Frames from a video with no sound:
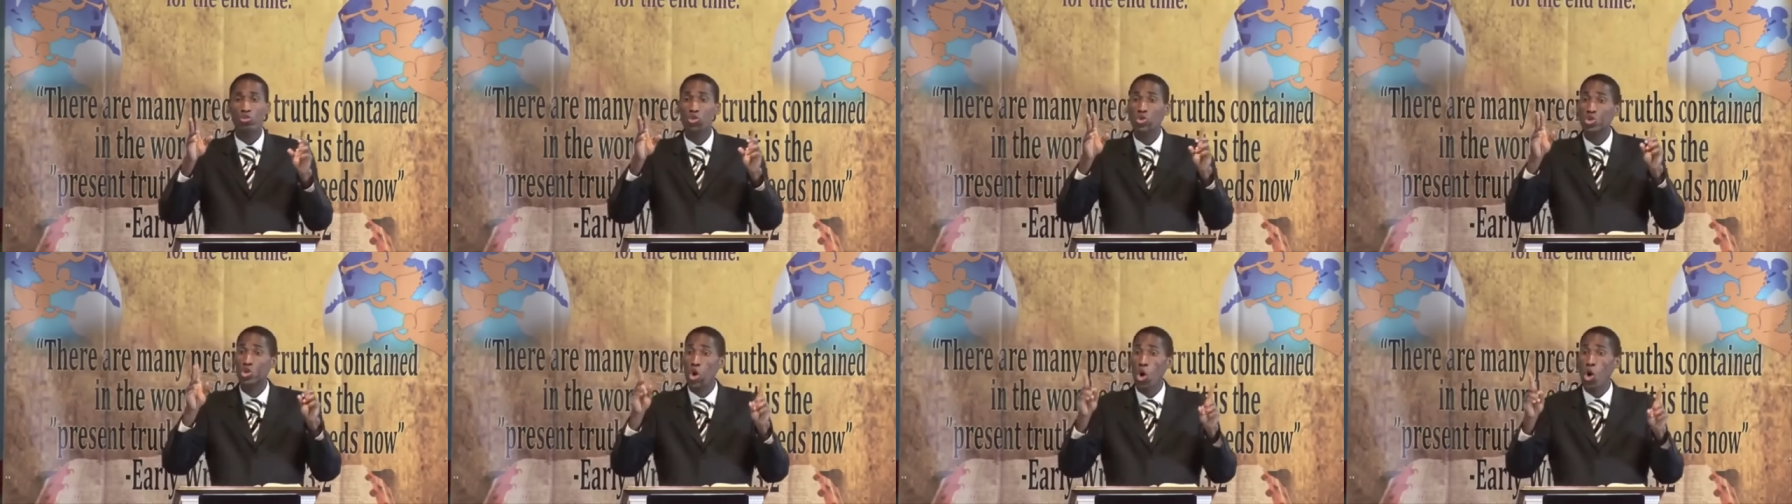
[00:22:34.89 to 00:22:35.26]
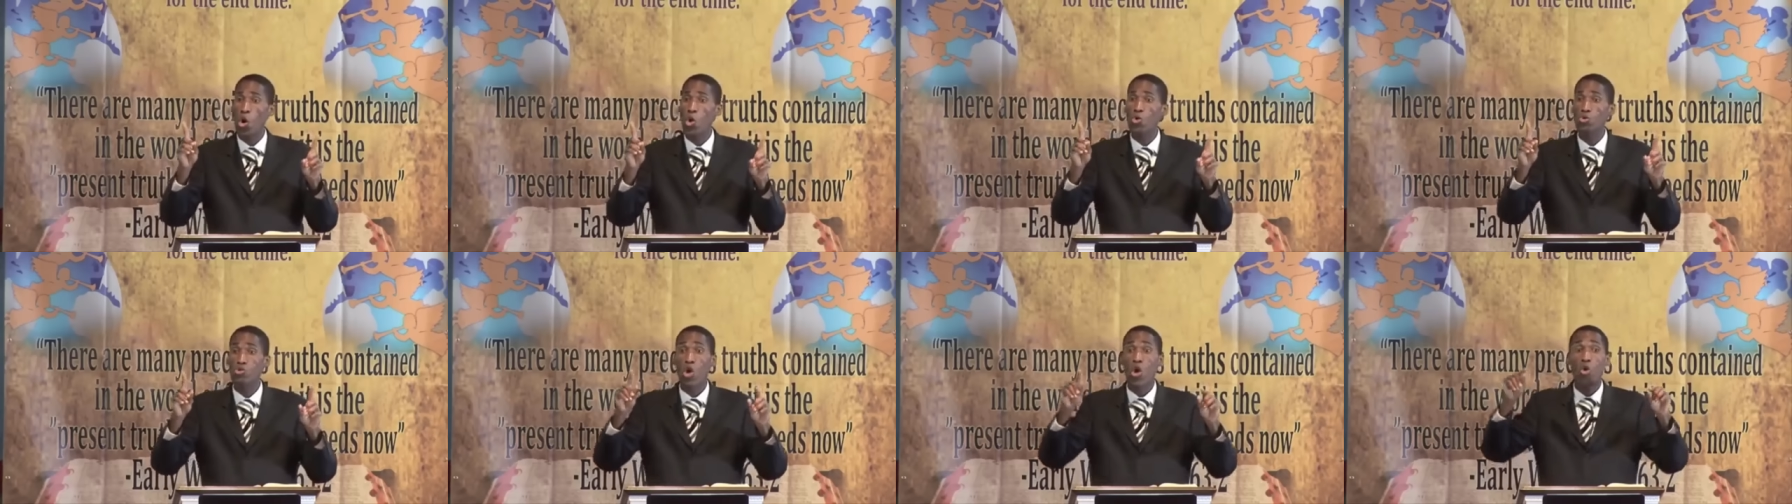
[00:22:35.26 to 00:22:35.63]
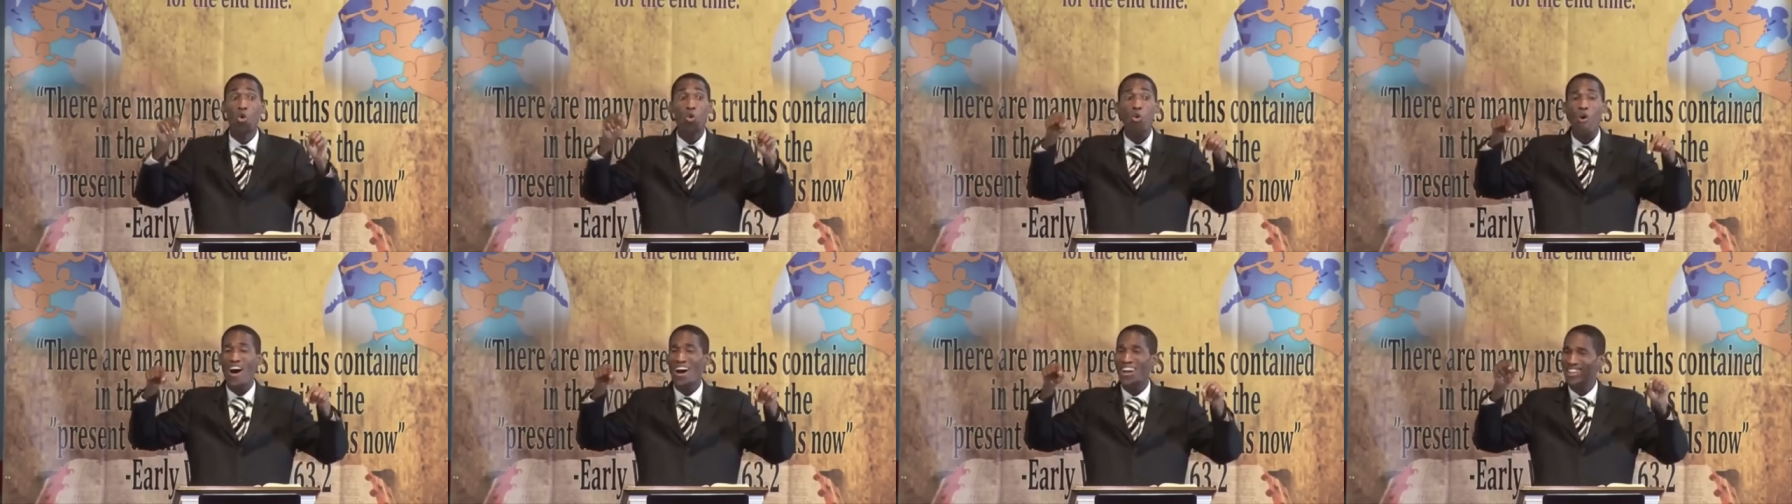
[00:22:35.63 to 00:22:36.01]
to those
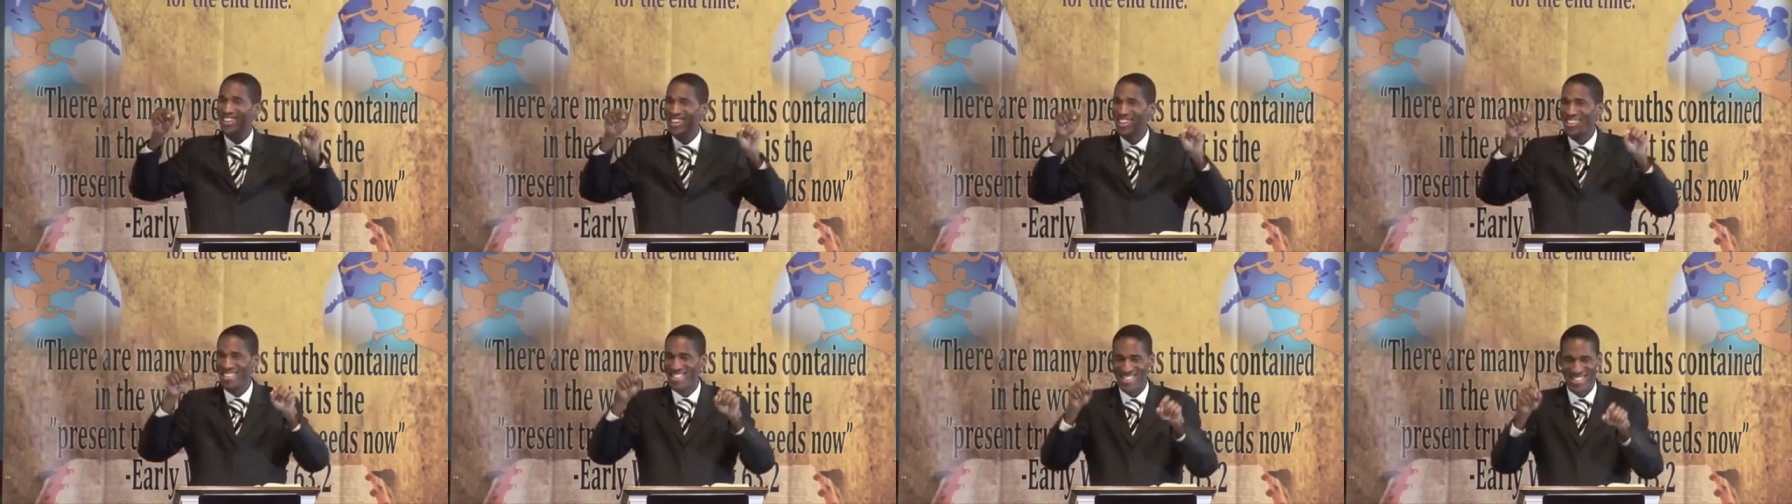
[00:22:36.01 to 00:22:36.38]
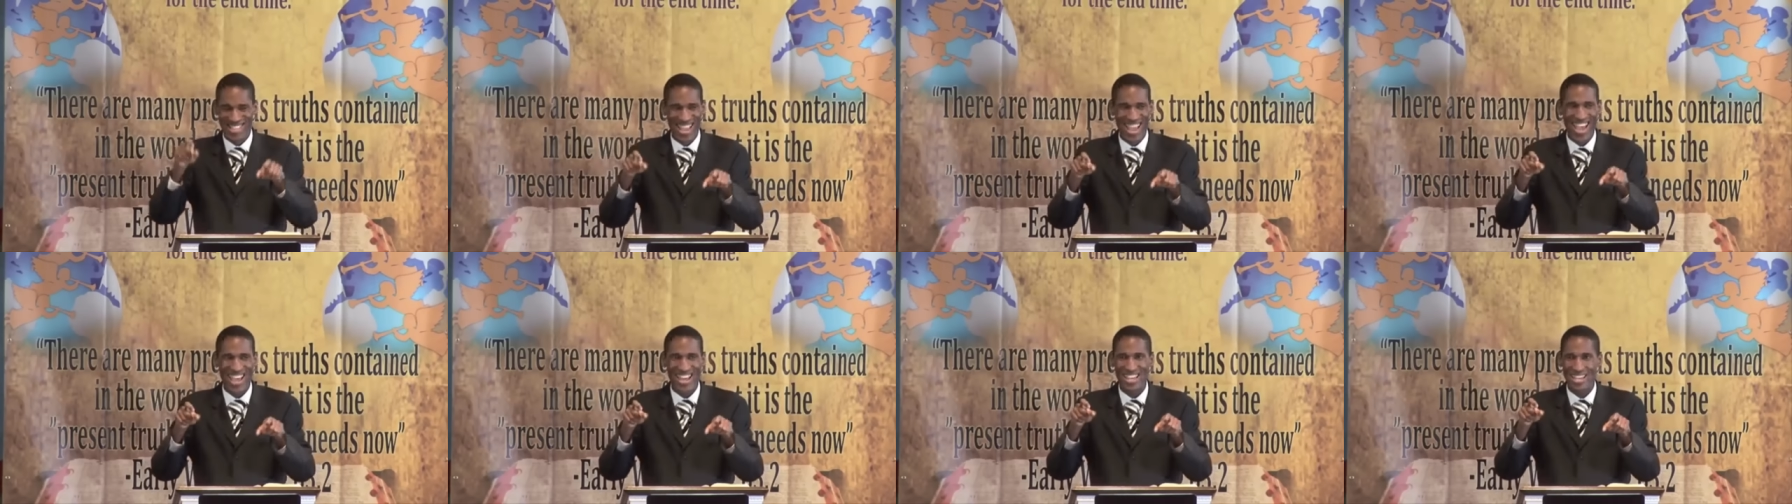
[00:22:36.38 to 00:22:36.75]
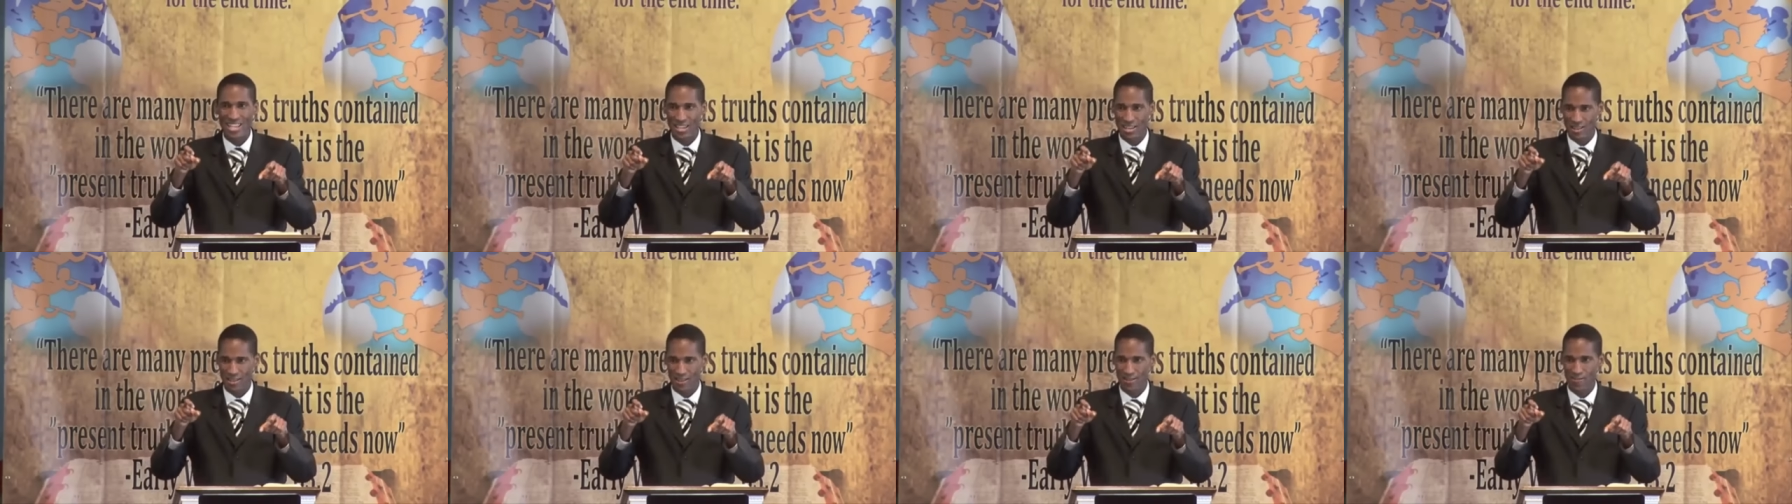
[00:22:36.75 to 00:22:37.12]
who
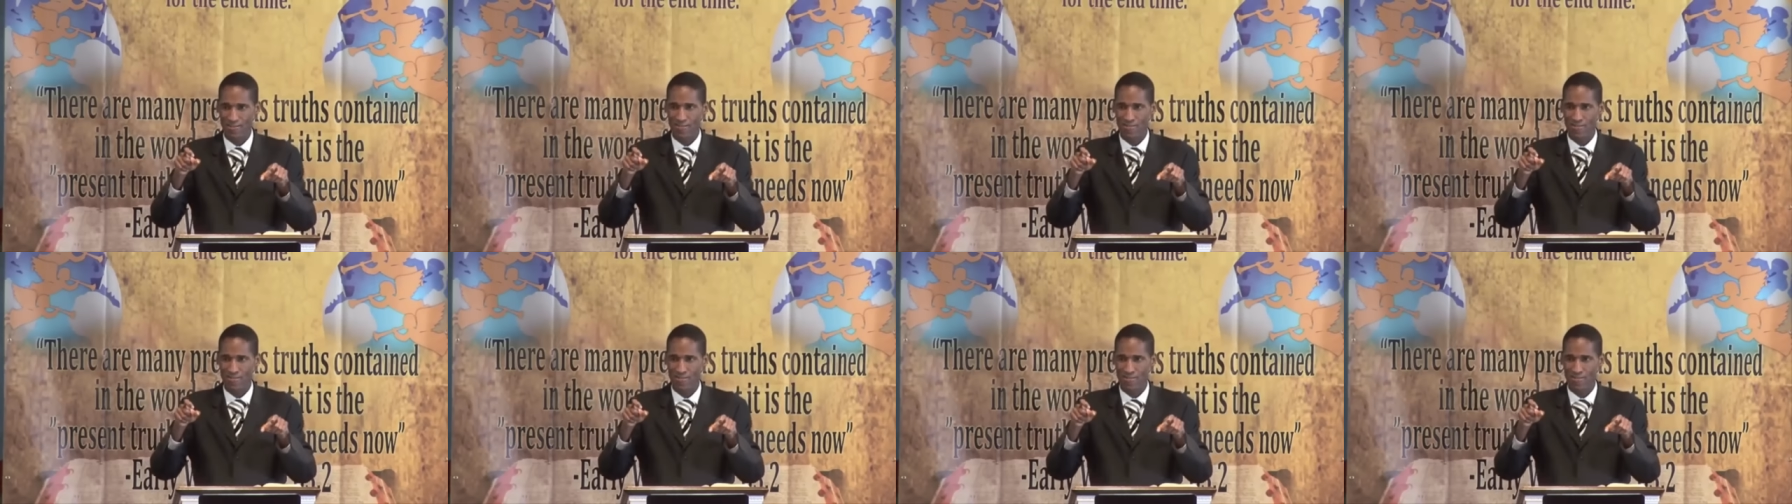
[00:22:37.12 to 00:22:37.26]
understand